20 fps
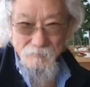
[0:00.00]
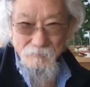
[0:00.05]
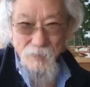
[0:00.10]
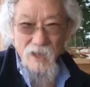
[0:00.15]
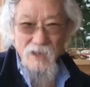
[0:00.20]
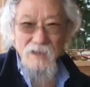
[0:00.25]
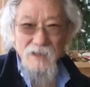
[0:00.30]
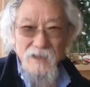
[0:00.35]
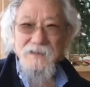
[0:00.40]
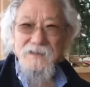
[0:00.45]

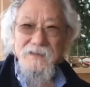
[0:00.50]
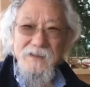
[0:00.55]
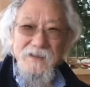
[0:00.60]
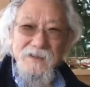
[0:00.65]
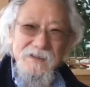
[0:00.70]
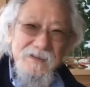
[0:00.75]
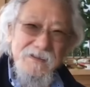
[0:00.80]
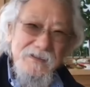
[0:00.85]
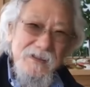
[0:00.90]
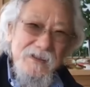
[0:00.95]

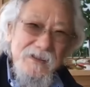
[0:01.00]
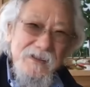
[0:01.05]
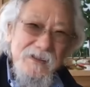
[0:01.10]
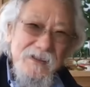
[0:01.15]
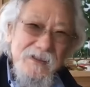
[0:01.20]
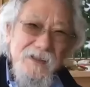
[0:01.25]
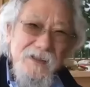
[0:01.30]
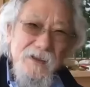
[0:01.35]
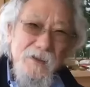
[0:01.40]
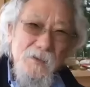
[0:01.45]
policies
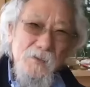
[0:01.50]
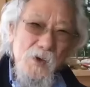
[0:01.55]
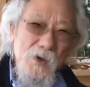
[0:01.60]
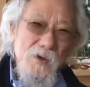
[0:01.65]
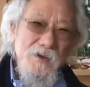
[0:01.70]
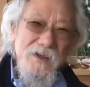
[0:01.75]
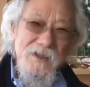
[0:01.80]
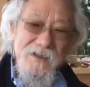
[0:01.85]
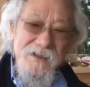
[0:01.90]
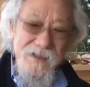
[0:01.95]
and
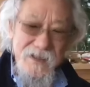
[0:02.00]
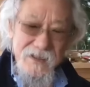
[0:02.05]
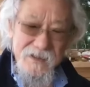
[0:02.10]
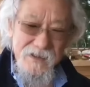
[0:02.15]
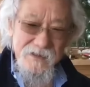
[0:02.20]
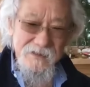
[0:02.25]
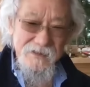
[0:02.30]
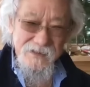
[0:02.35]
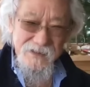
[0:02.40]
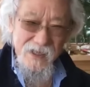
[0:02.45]
quotas that
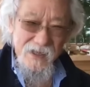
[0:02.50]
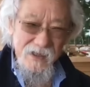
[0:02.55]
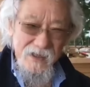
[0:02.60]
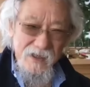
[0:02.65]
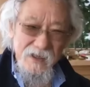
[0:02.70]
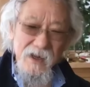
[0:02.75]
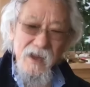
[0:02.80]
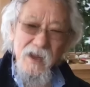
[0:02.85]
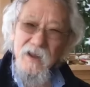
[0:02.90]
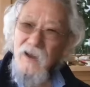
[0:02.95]
they're
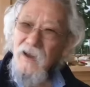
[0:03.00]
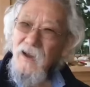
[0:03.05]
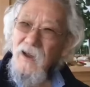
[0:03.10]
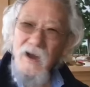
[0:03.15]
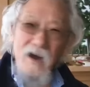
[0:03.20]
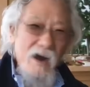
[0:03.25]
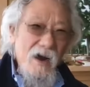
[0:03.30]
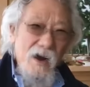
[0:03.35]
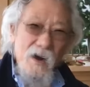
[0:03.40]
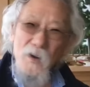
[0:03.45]
setting
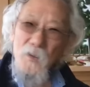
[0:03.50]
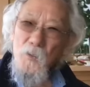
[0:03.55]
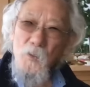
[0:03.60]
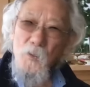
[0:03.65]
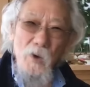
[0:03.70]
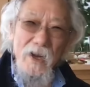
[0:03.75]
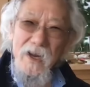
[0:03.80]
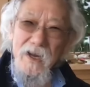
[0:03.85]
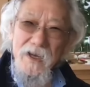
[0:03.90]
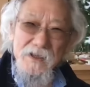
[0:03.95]
are
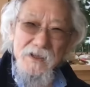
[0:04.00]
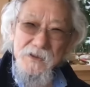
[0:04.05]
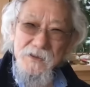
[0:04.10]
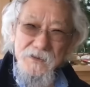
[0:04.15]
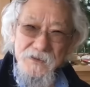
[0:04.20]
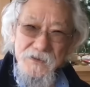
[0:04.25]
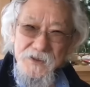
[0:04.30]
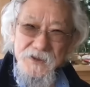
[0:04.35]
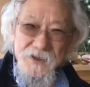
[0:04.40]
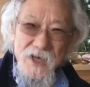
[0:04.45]
way
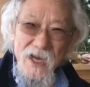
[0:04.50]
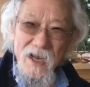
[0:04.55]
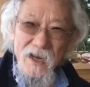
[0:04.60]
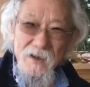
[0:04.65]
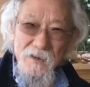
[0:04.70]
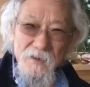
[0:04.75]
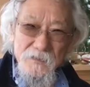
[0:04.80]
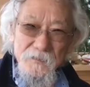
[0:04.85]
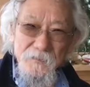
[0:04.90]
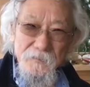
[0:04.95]
too
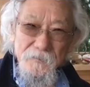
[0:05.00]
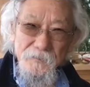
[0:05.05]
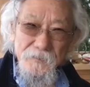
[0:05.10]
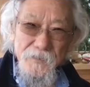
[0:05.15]
shallow,